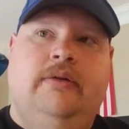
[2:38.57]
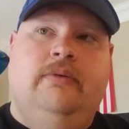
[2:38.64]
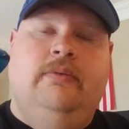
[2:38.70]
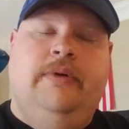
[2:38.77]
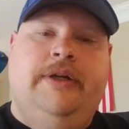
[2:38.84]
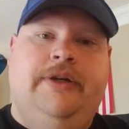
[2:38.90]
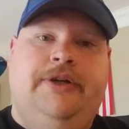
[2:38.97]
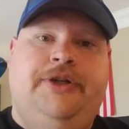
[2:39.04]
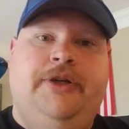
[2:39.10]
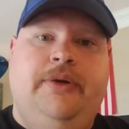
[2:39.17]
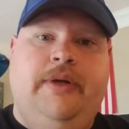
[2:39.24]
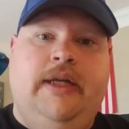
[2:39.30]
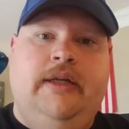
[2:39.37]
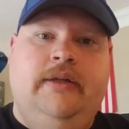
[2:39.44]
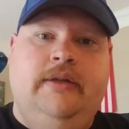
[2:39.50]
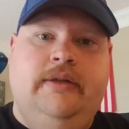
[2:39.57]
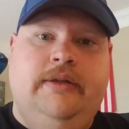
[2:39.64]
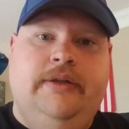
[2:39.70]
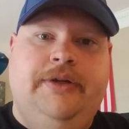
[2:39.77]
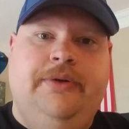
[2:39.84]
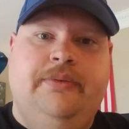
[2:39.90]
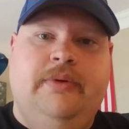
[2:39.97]
when you're shooting,
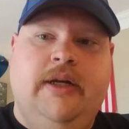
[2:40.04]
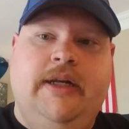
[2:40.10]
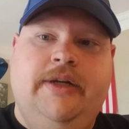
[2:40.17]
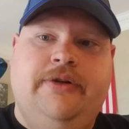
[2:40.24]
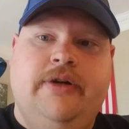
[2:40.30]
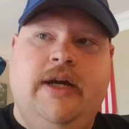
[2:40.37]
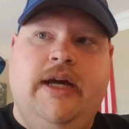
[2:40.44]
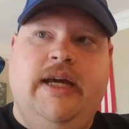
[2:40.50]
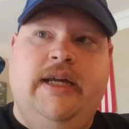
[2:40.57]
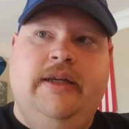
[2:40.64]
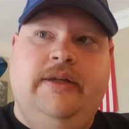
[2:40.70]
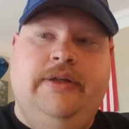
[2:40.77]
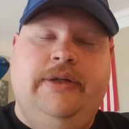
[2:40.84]
you run it dry,